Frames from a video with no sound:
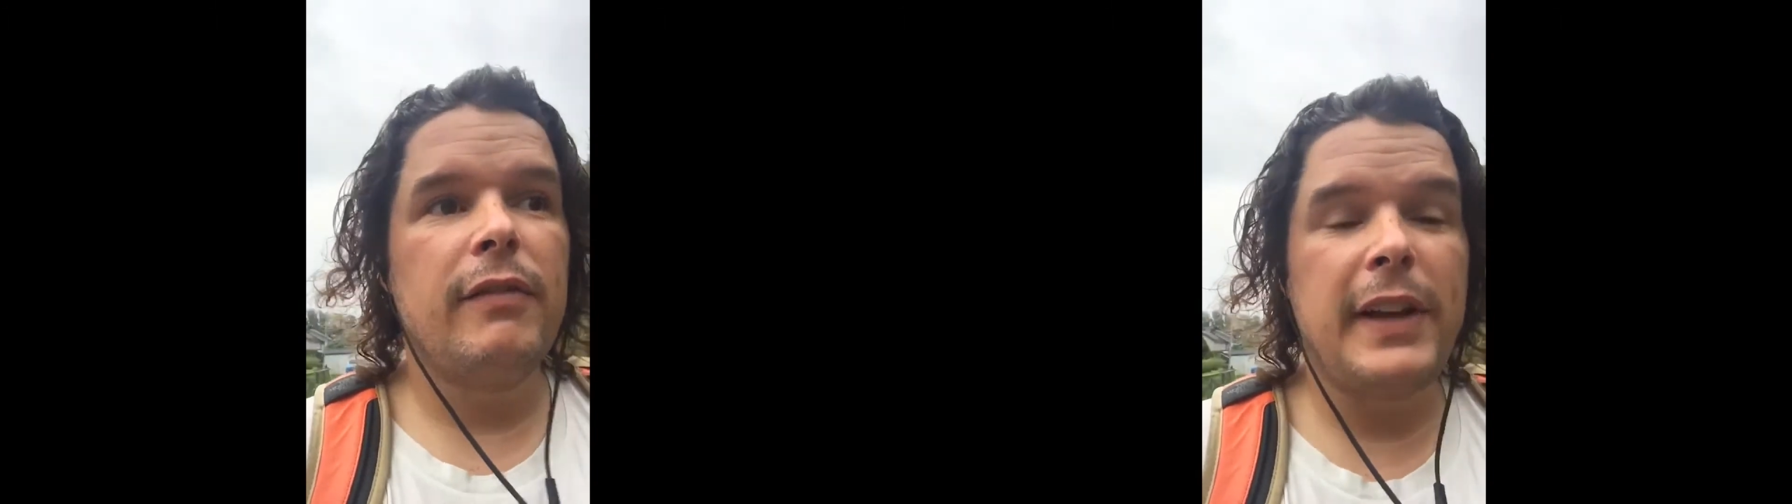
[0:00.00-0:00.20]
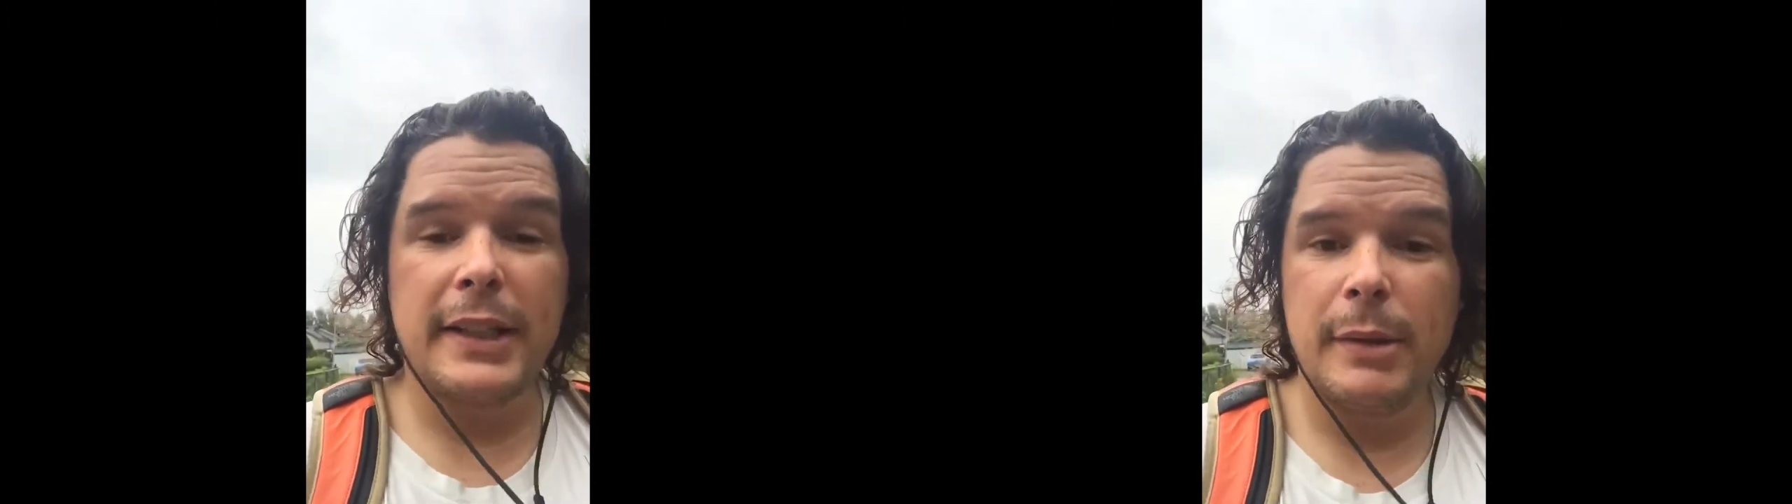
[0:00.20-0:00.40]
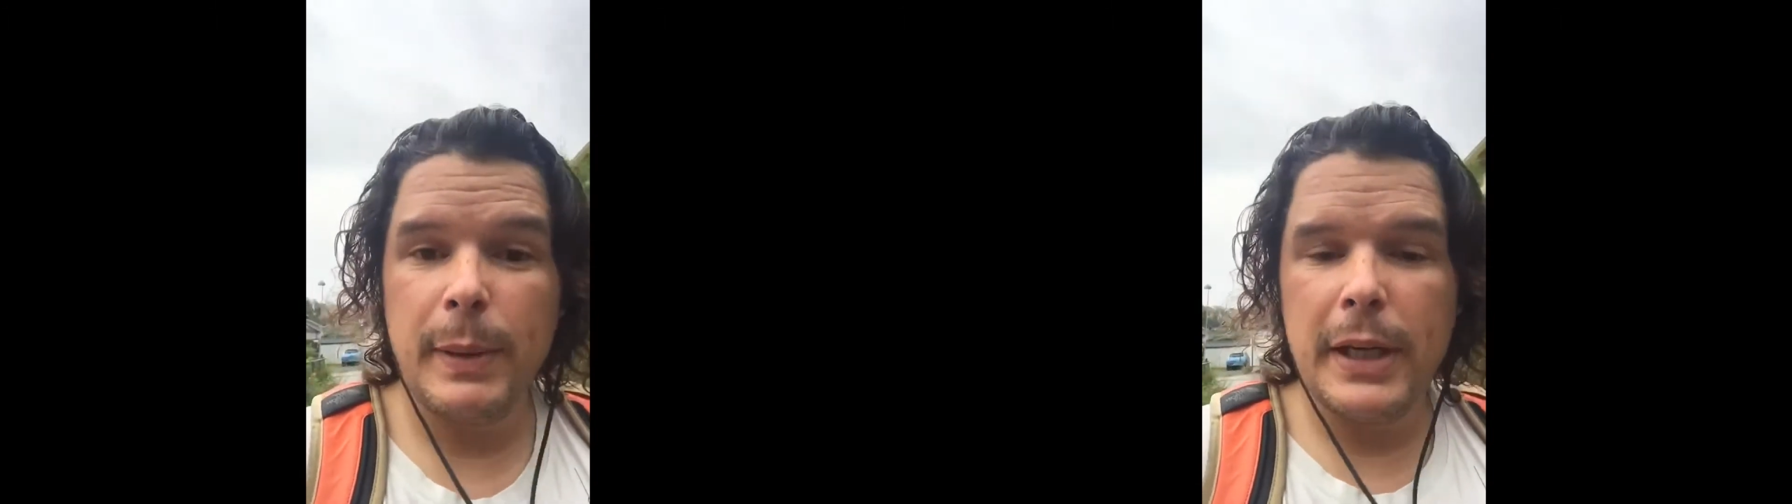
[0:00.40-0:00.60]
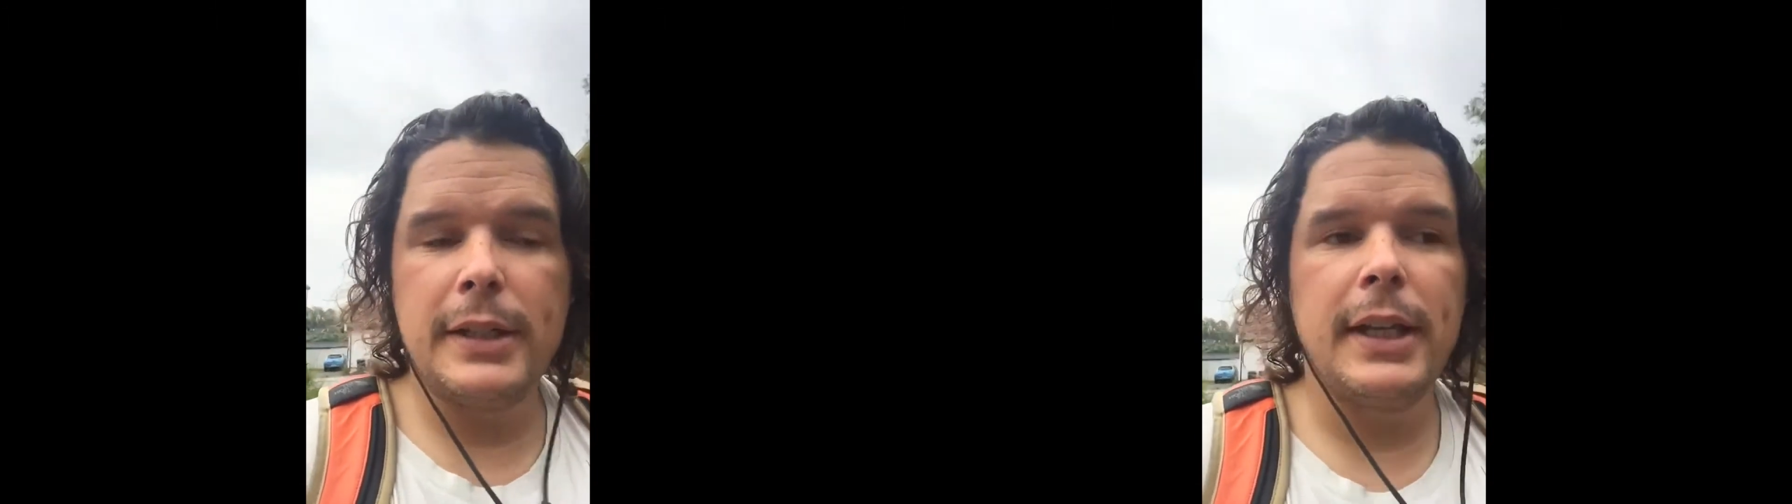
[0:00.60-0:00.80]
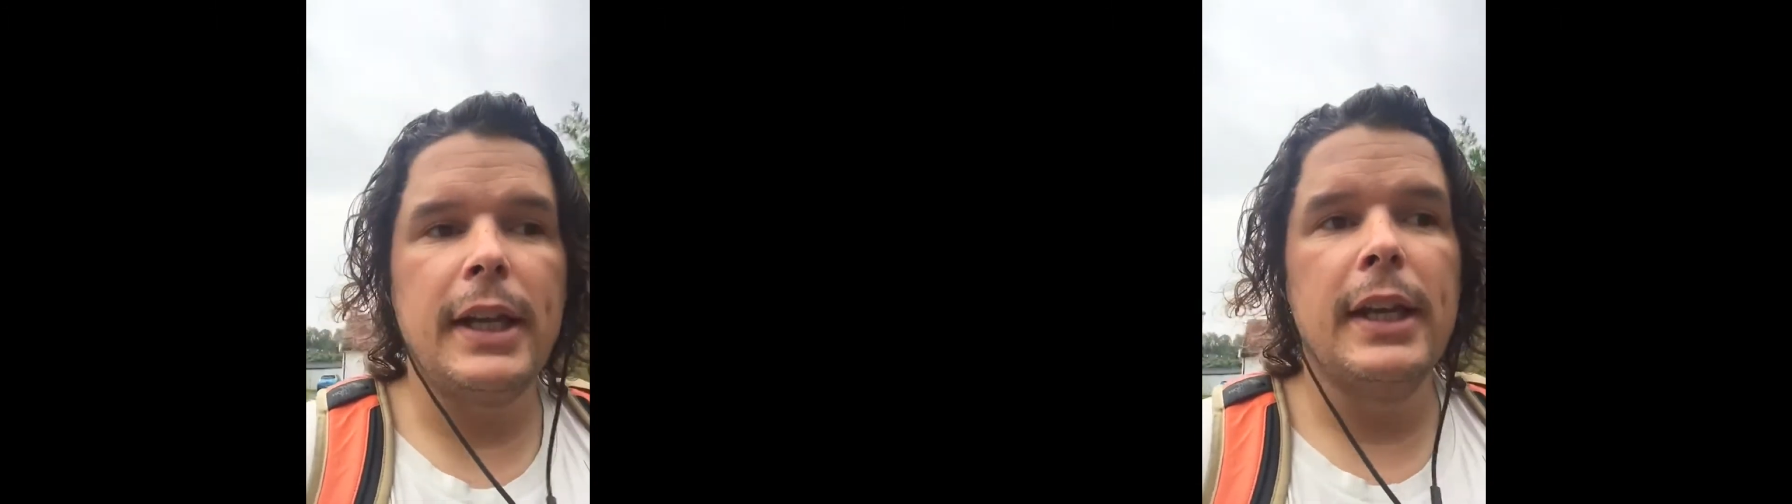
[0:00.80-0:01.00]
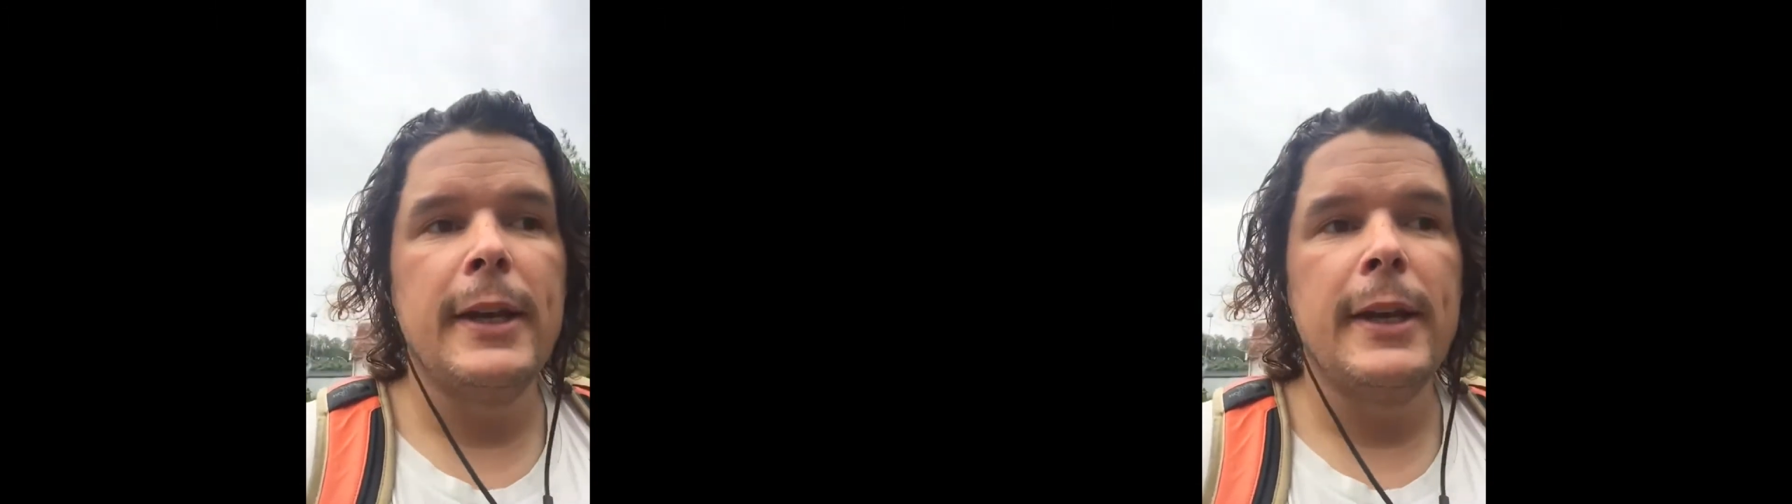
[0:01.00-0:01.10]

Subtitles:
flexibility.